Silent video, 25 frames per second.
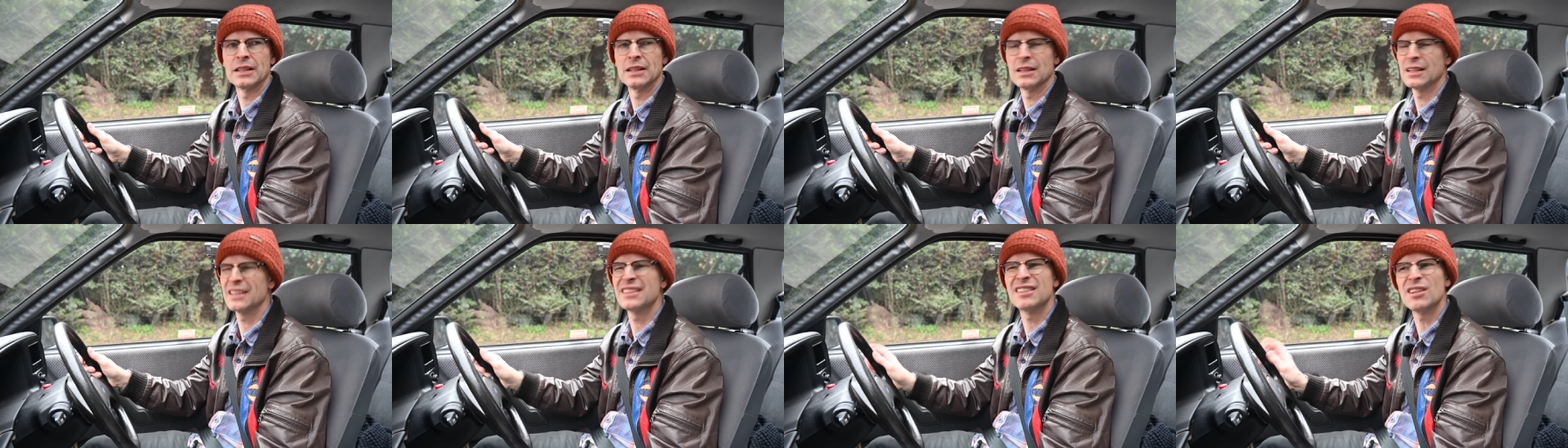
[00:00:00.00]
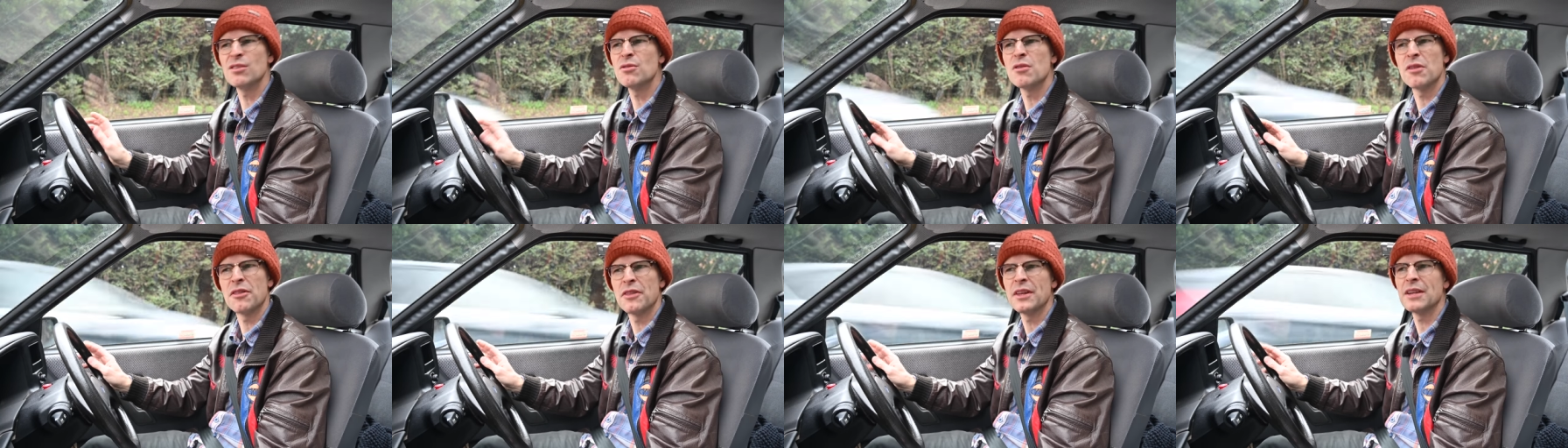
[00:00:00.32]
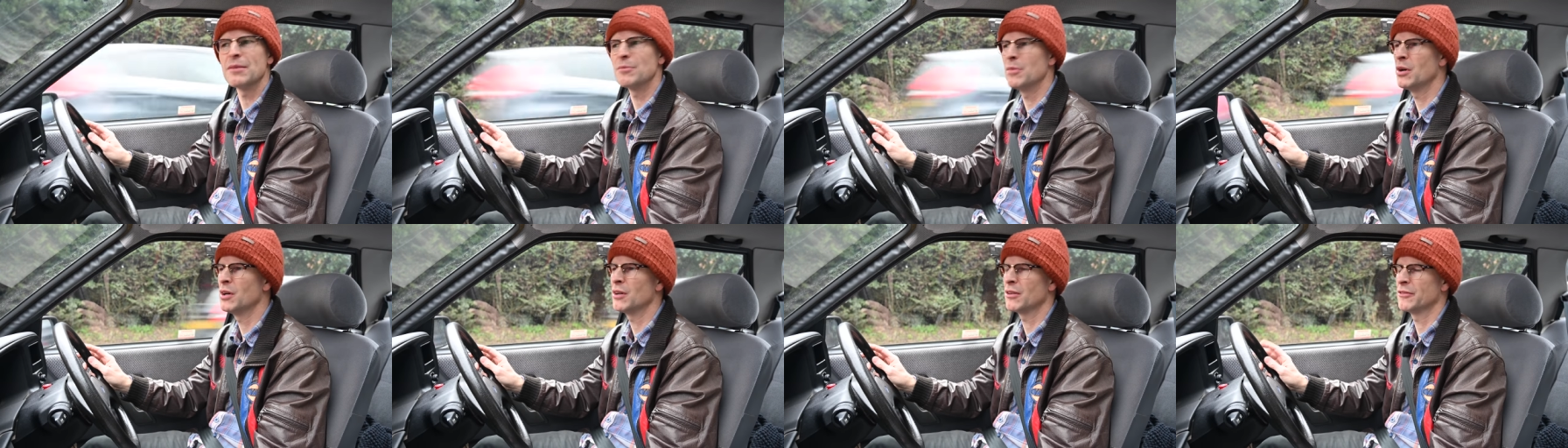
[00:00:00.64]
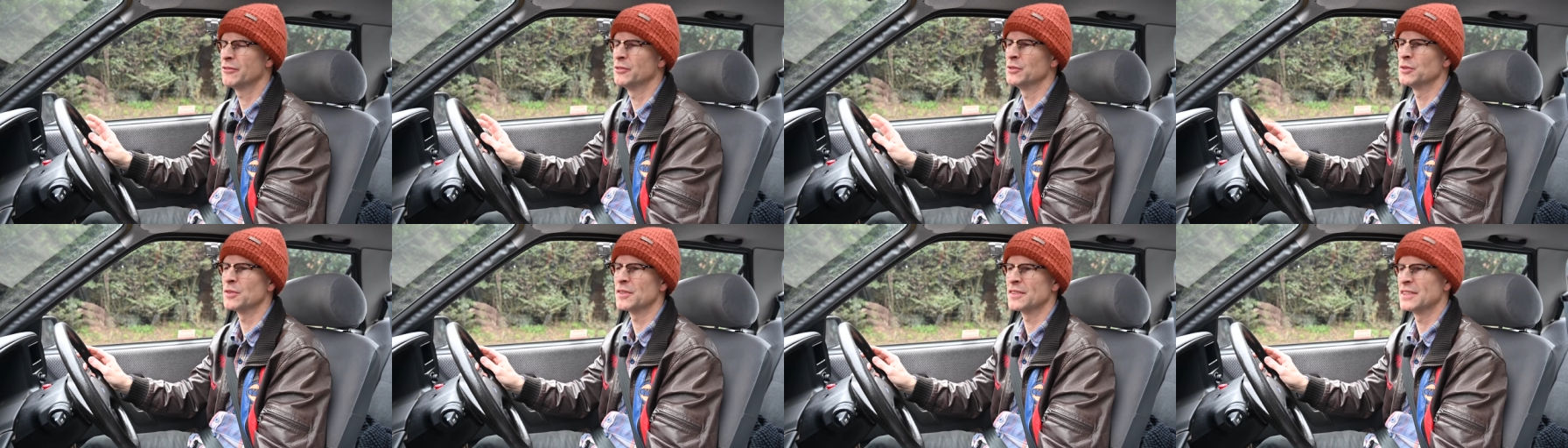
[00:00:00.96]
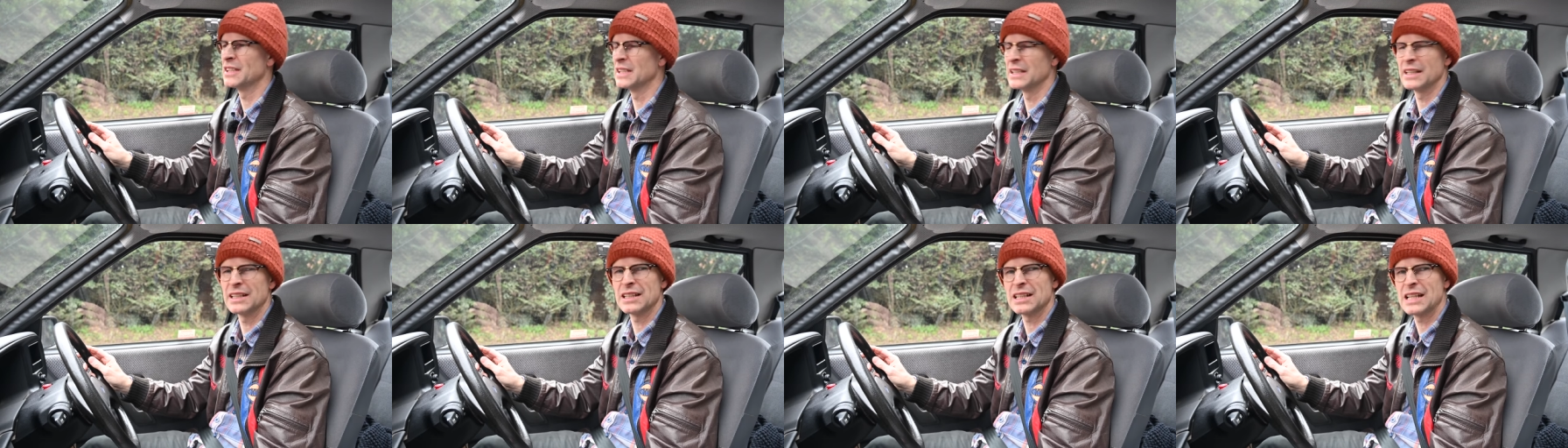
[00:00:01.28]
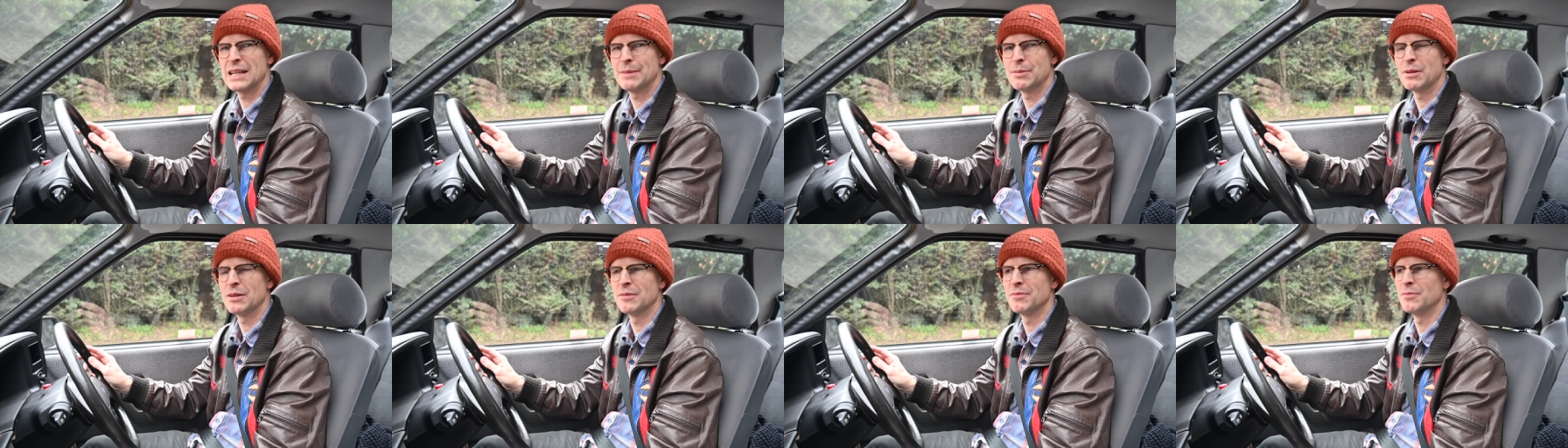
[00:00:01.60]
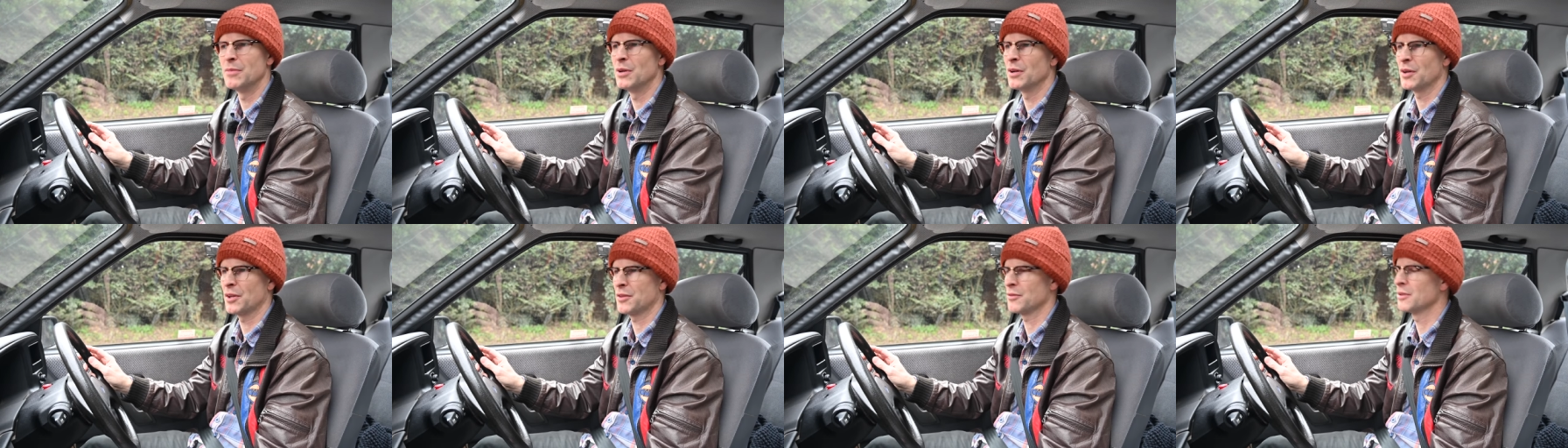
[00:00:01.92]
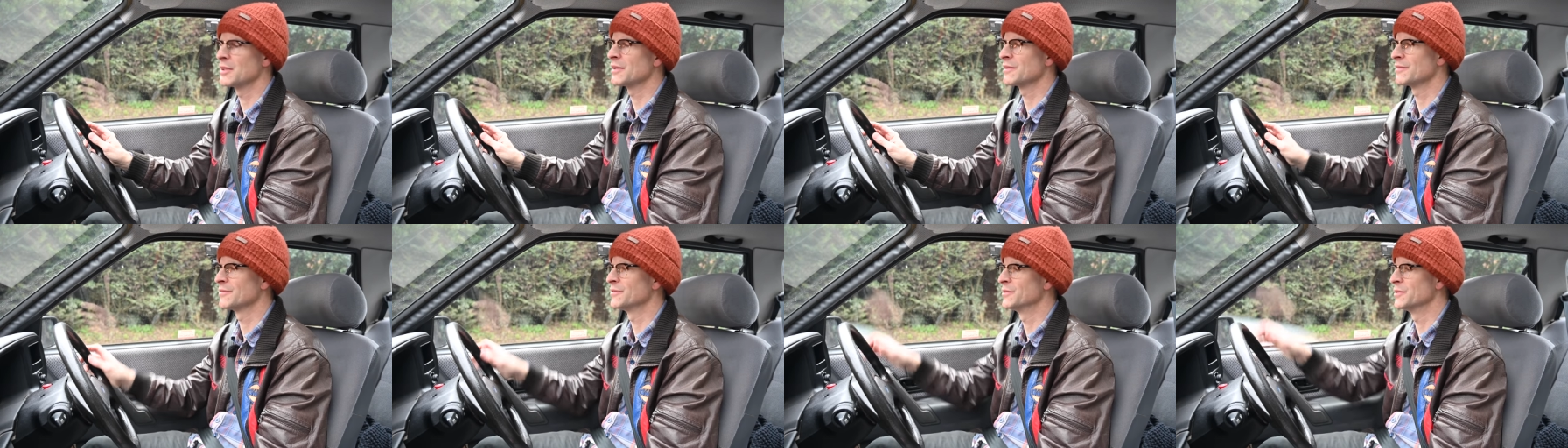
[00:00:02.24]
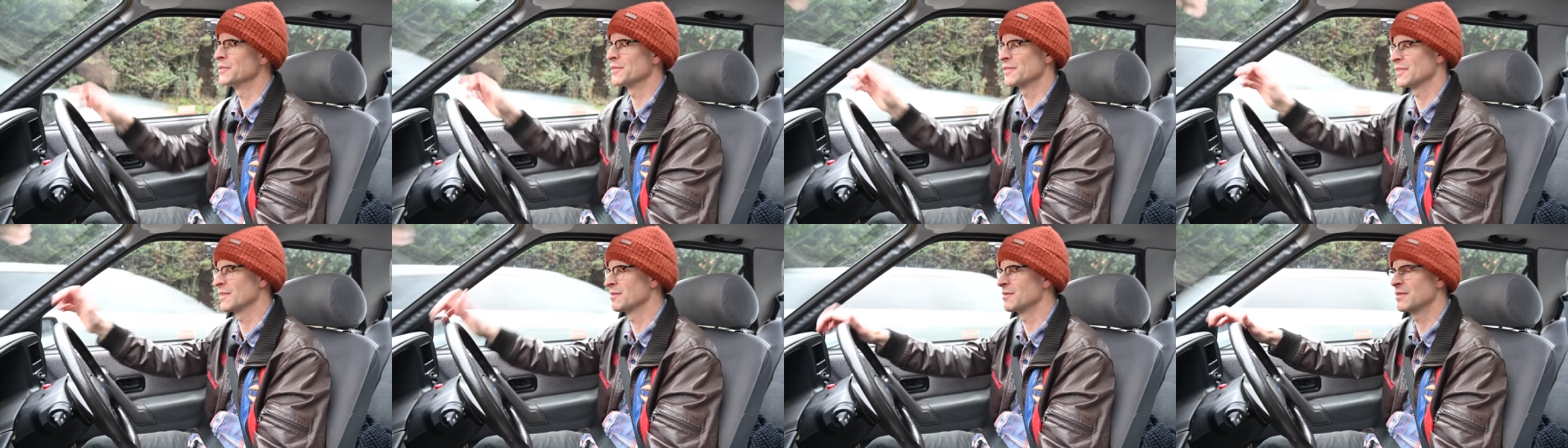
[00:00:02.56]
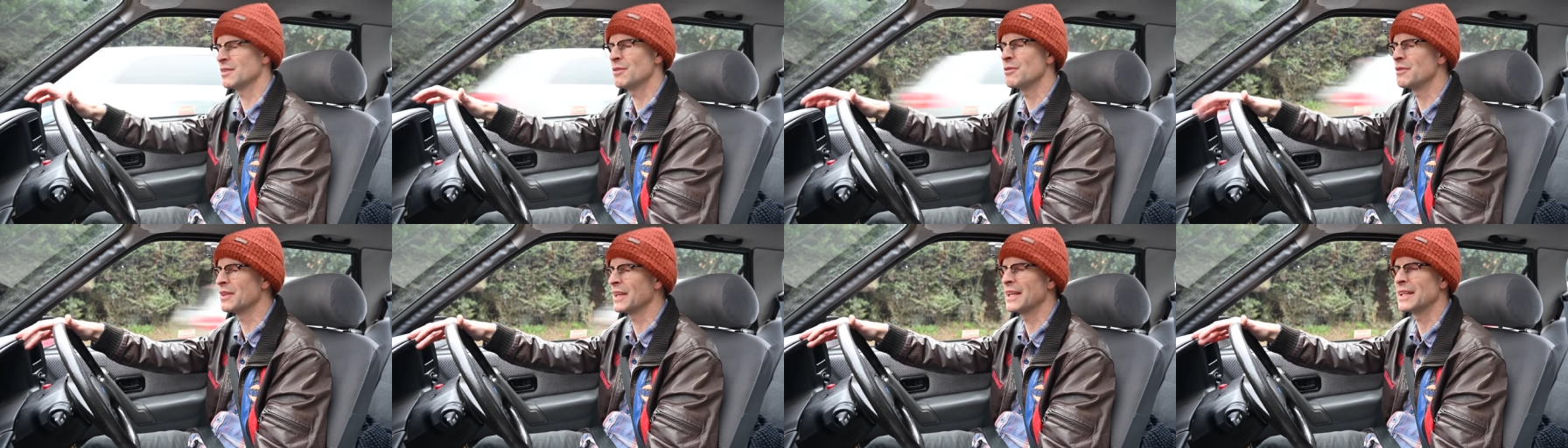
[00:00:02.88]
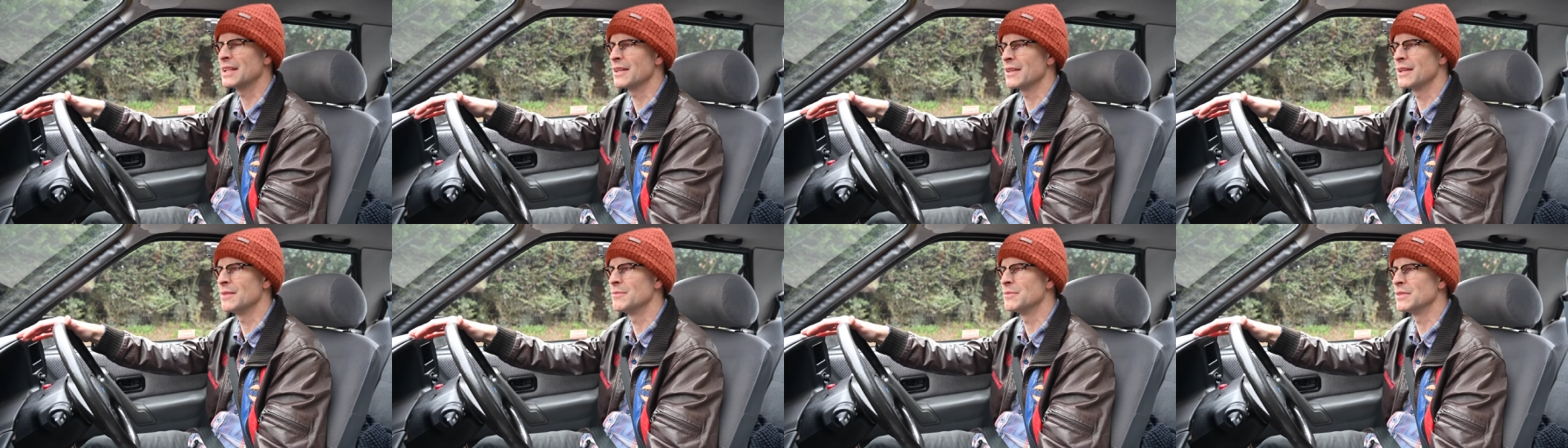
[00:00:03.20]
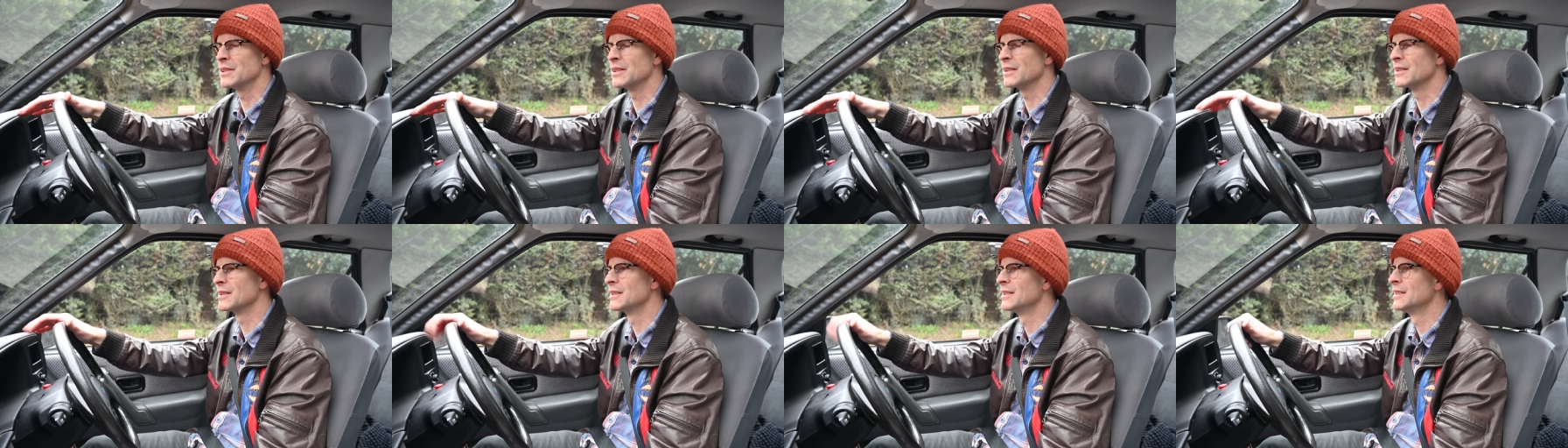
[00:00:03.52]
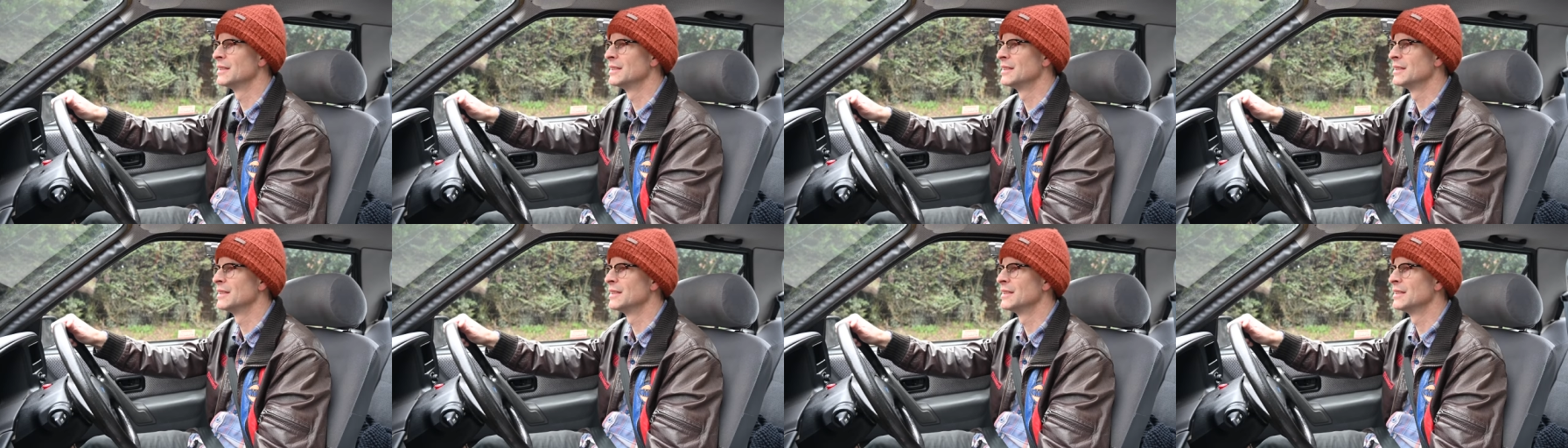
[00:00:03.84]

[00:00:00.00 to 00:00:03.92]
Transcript: I don't think Mark IVs did. I had a couple of Mark Threes and IVs, and I don't think any of them did.